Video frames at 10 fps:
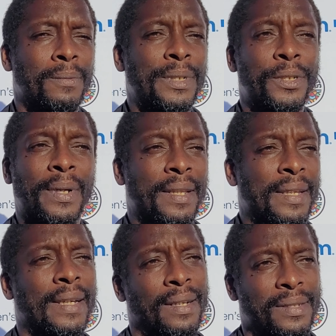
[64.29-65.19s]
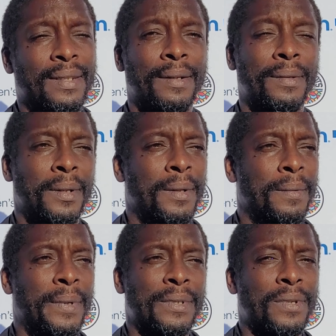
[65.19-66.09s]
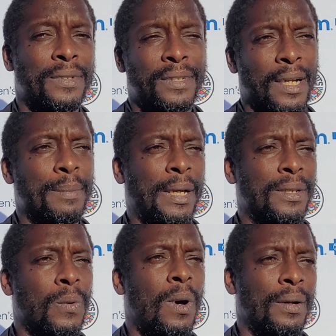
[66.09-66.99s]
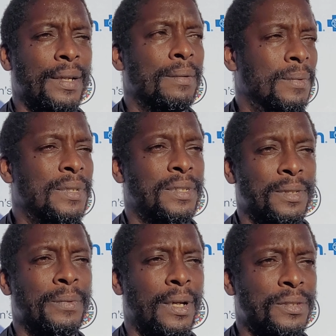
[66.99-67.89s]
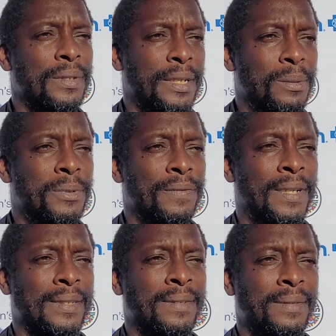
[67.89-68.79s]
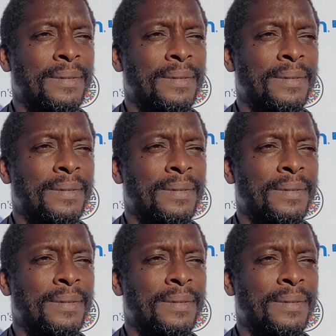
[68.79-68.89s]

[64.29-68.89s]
we do anything else, and then we can start to talk about the quality, which we also need to improve on.